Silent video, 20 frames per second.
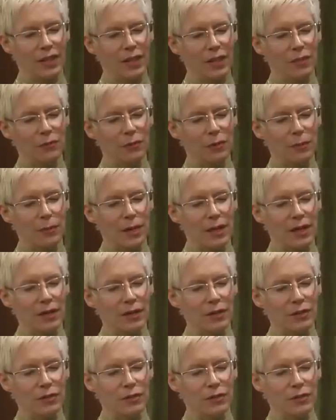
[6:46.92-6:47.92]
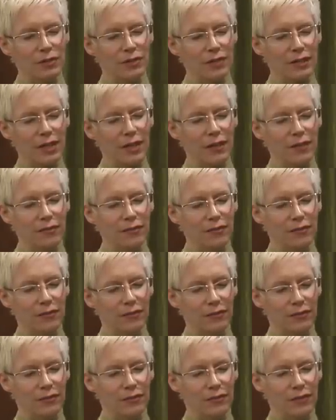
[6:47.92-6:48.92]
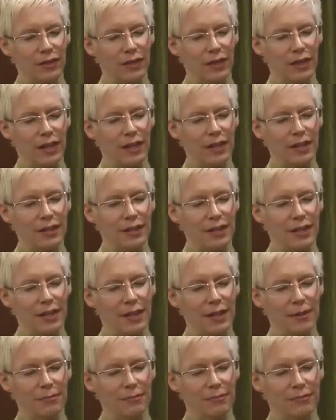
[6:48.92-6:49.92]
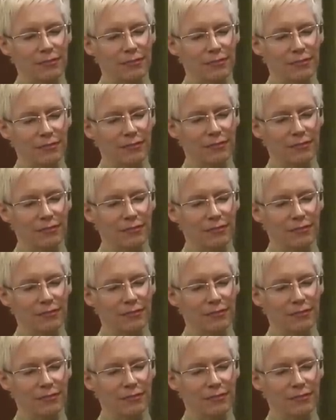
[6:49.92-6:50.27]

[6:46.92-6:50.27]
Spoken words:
And remind yourself and them,